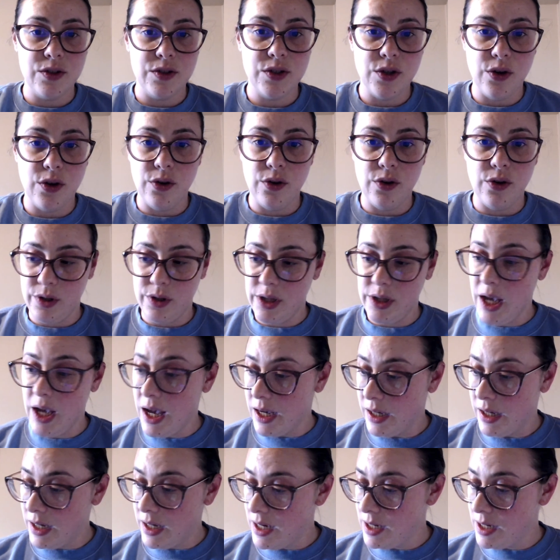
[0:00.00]
So
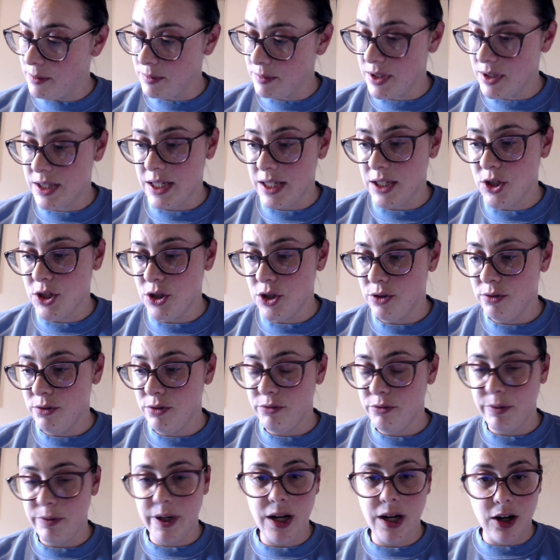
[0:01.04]
yeah, um, stay
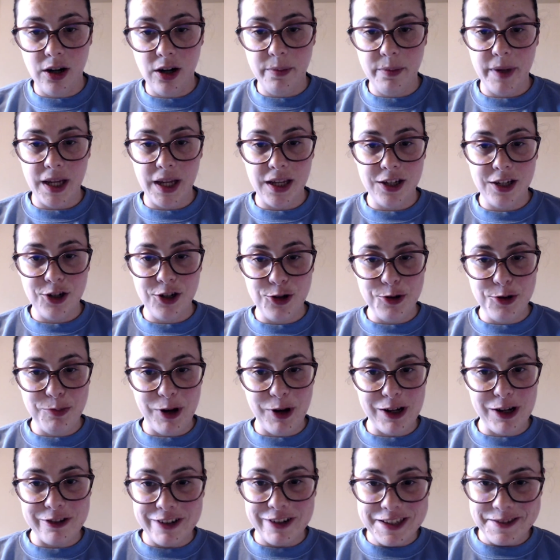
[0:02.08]
tuned. We are making good
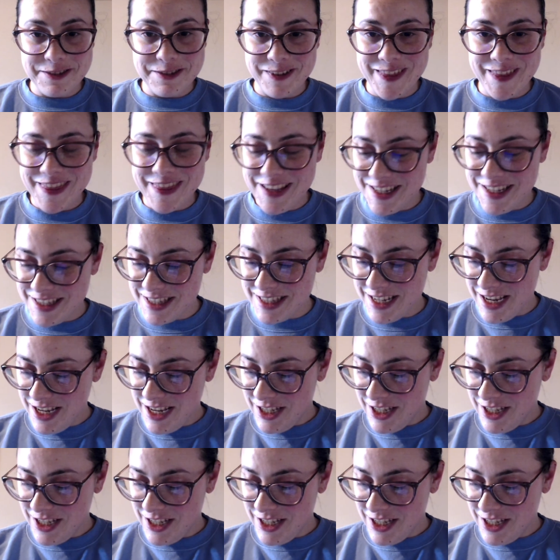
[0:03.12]
progress with this.